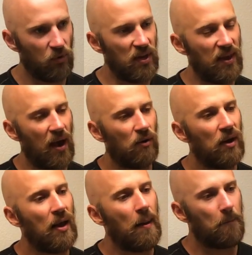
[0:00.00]
Breathe out,
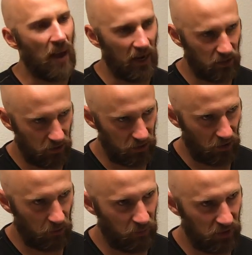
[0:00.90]
back to the
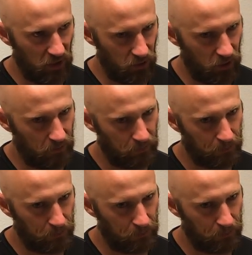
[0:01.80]
start position.